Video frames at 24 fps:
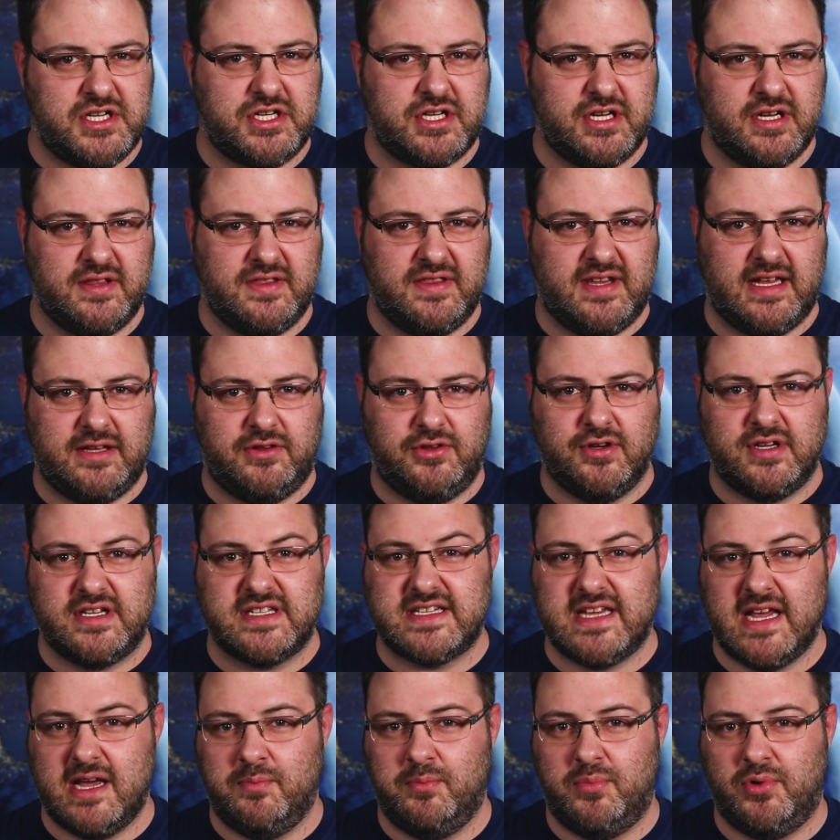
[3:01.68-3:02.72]
mission, they took
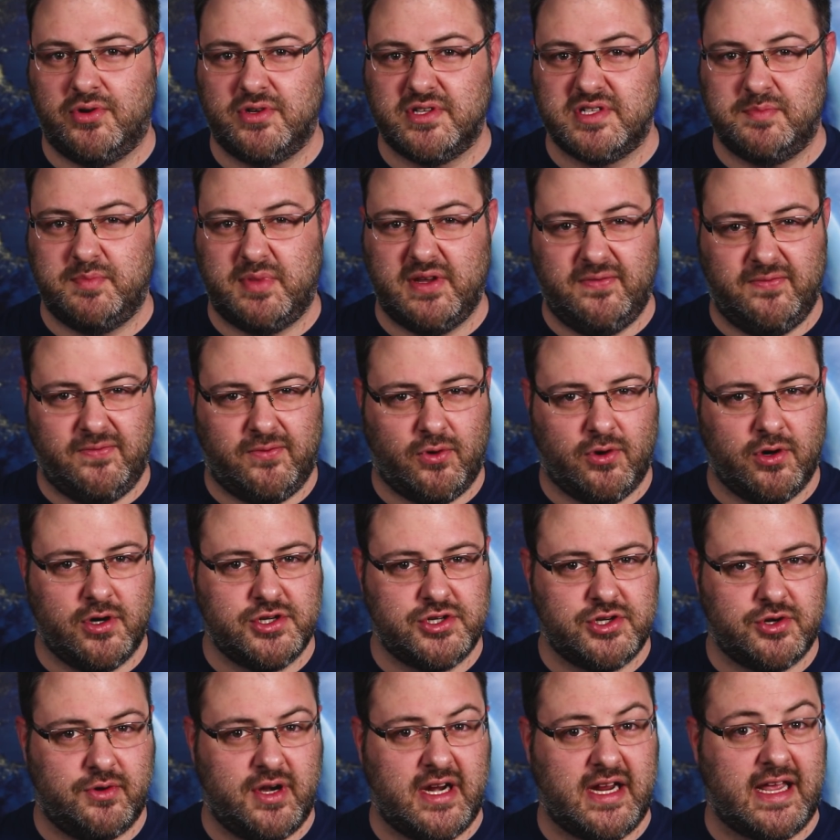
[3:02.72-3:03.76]
samples before,
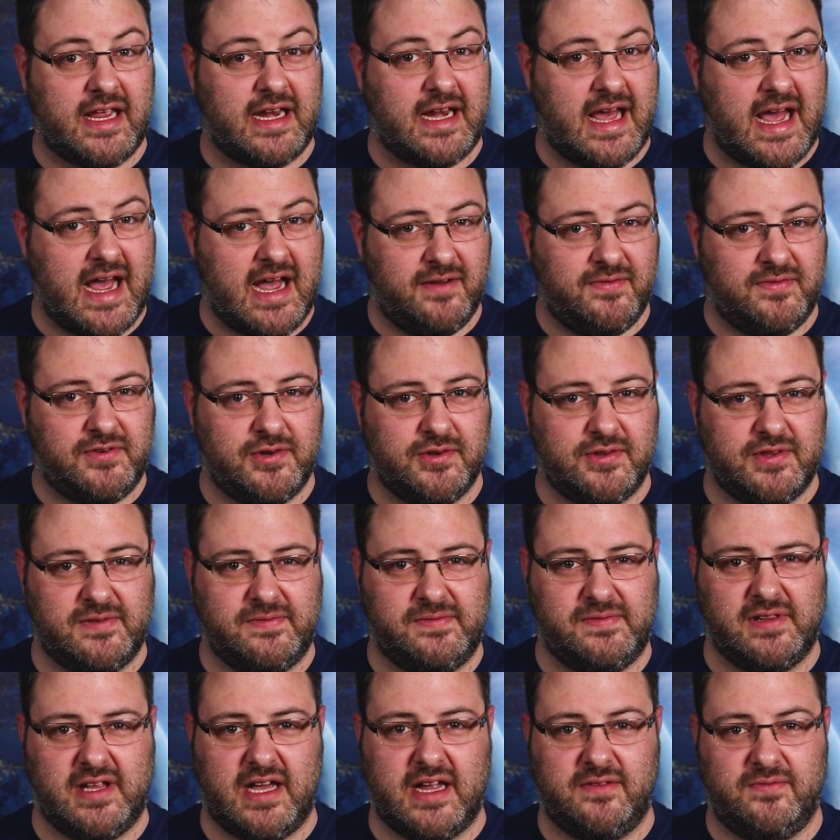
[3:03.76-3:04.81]
during, and after
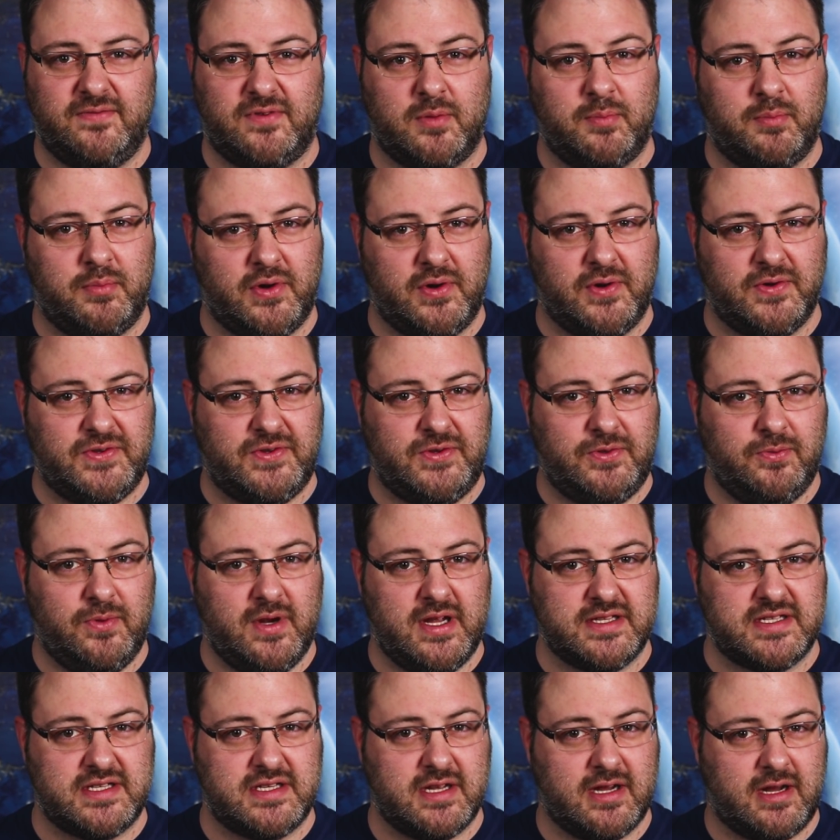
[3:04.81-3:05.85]
the flight from both
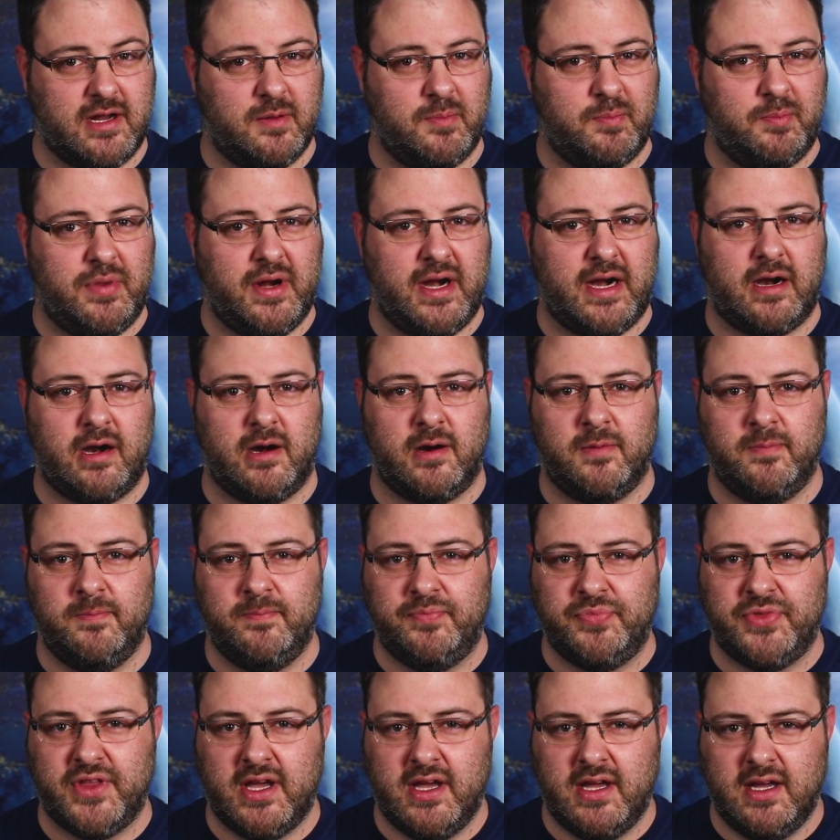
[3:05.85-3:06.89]
twins to compare.
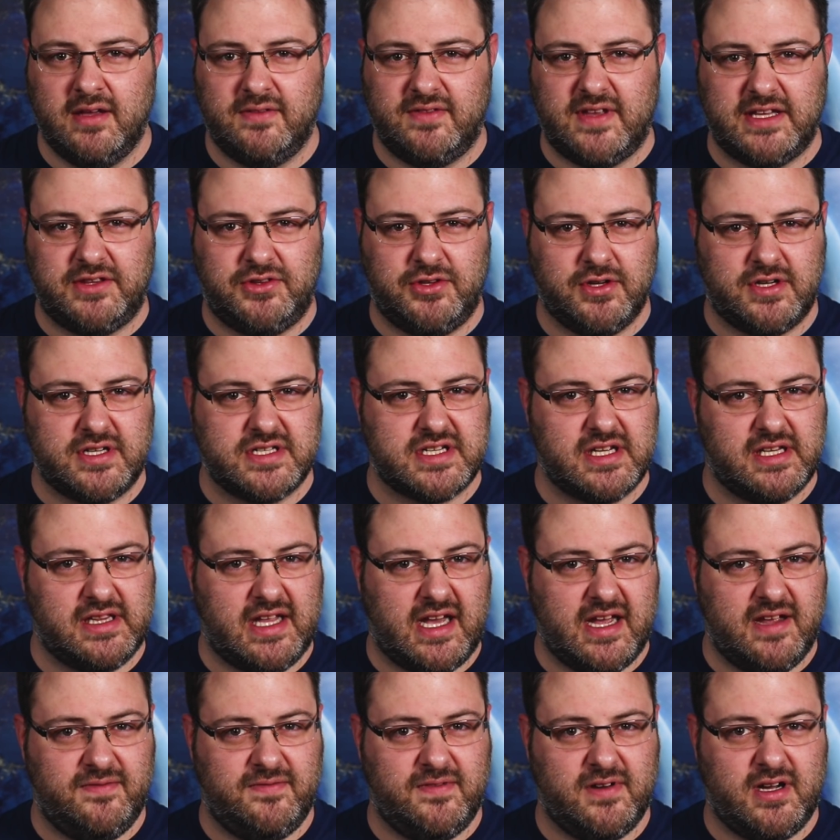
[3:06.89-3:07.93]
They took
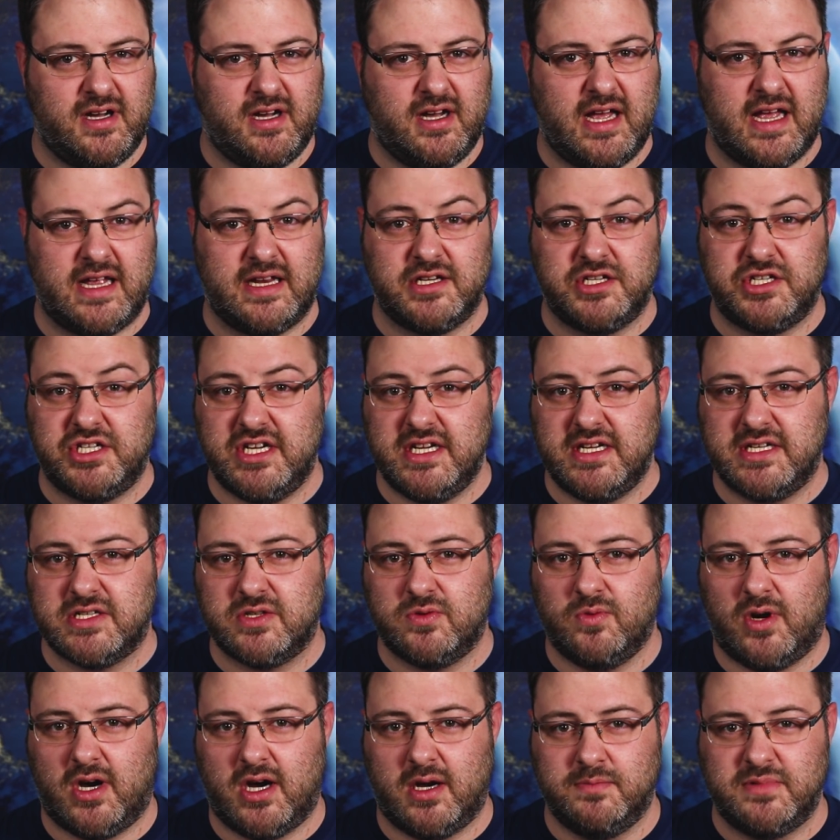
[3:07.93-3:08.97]
saliva and cheek
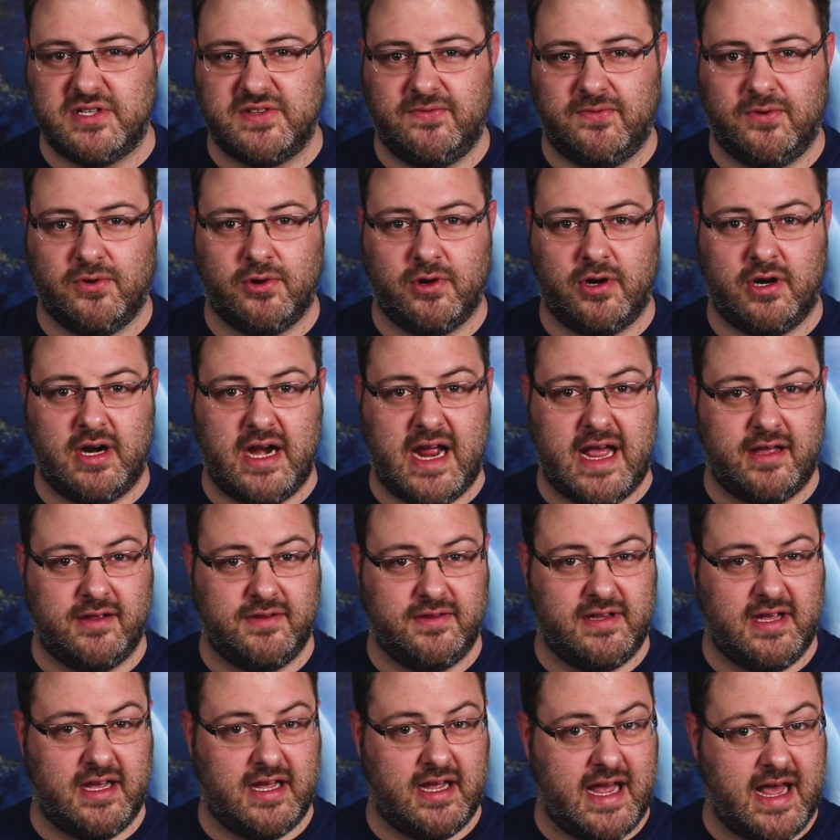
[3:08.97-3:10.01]
swabs for
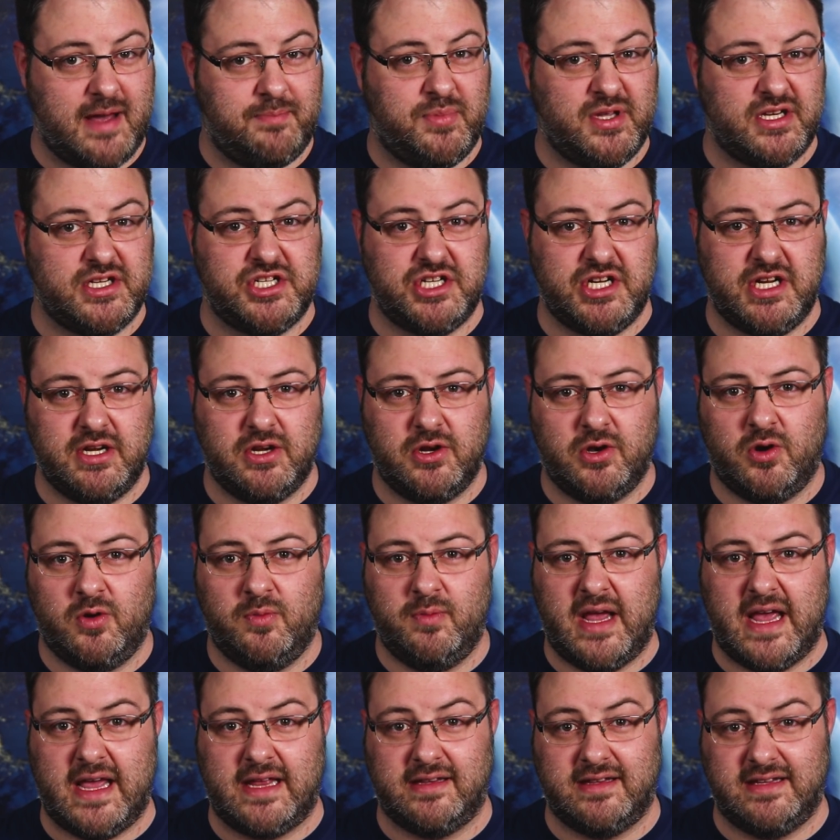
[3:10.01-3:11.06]
uh, the
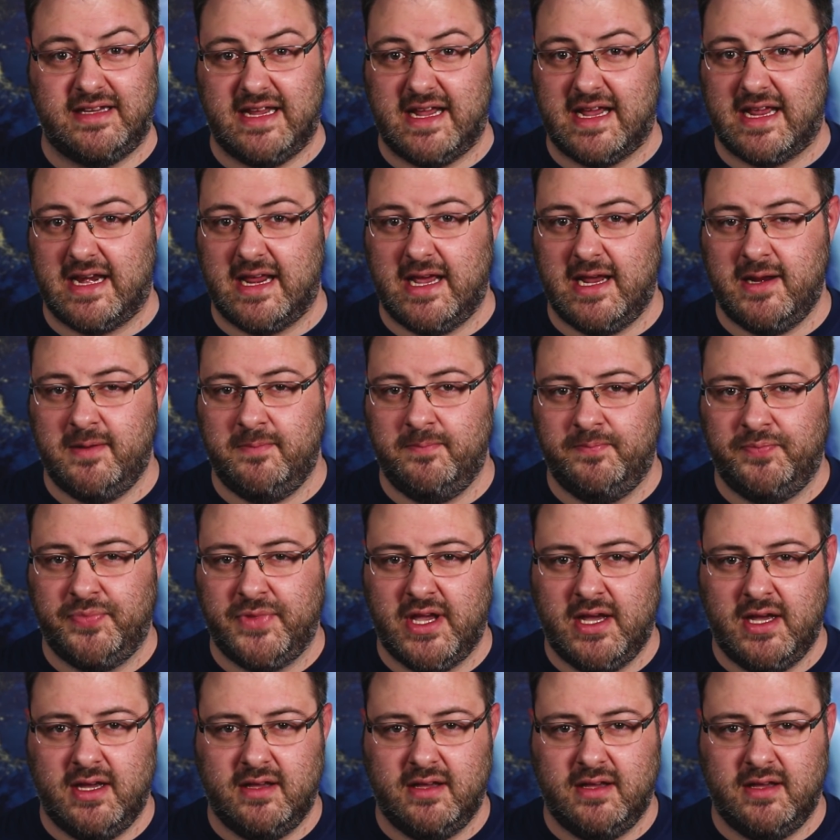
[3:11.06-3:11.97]
epigenome and DNA.